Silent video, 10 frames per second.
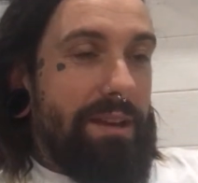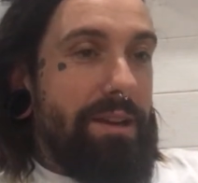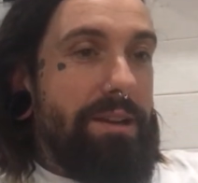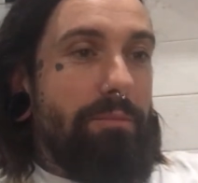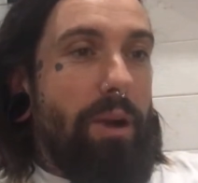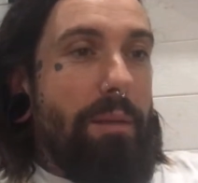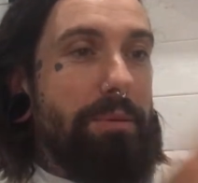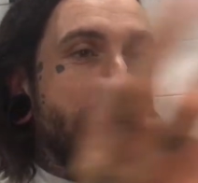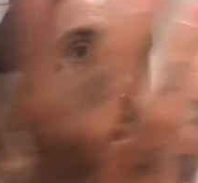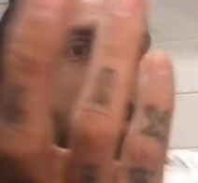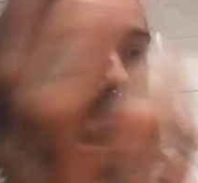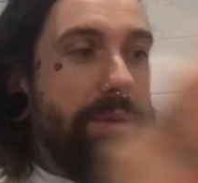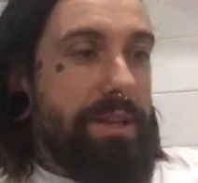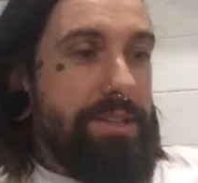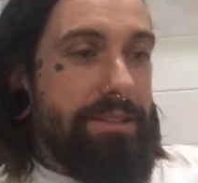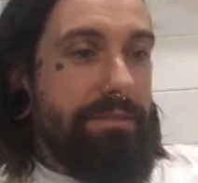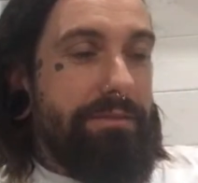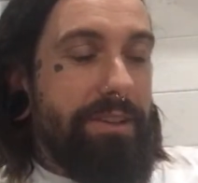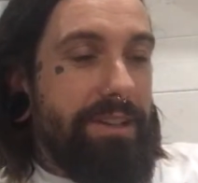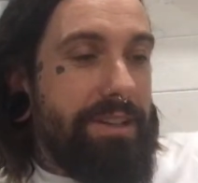it. What happened to the pictures
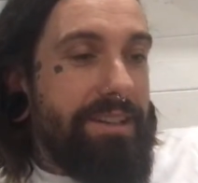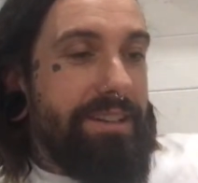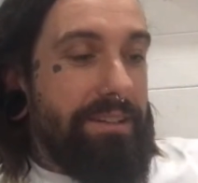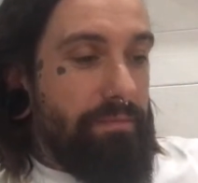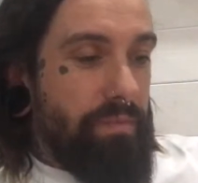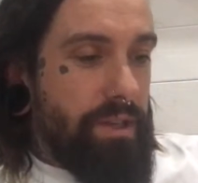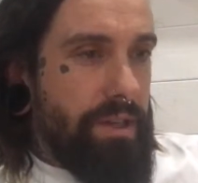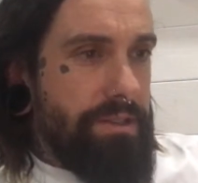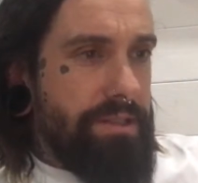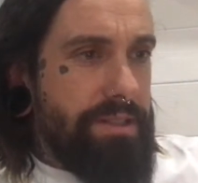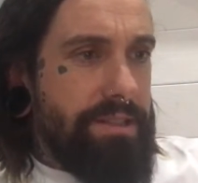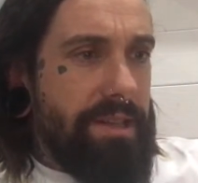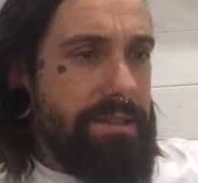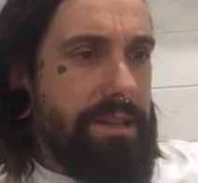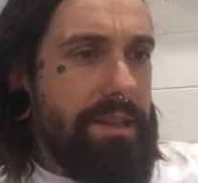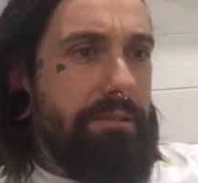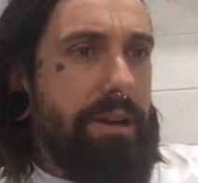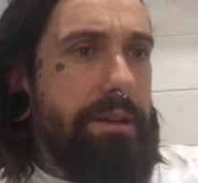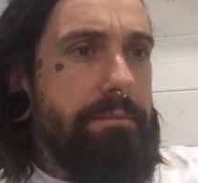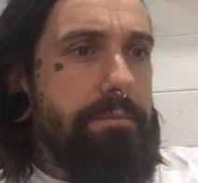of Kirsty's tits
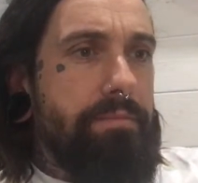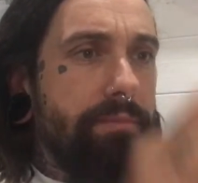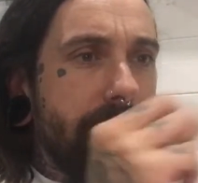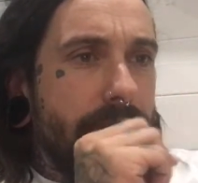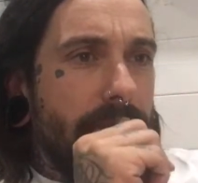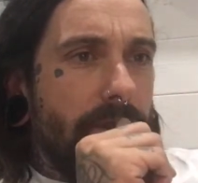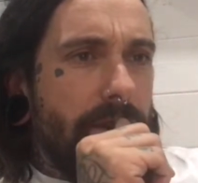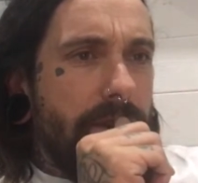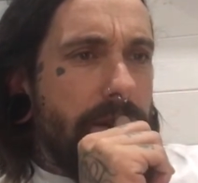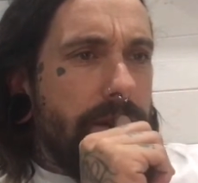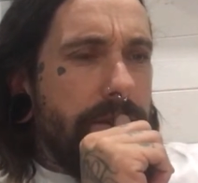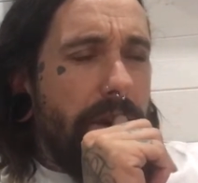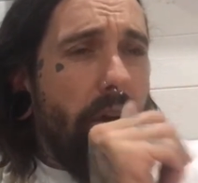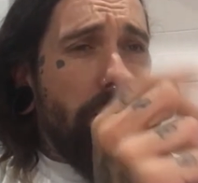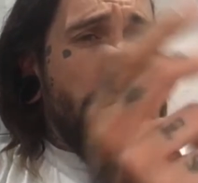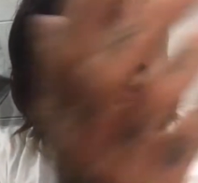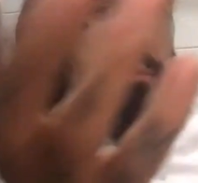anyway? You got a lot of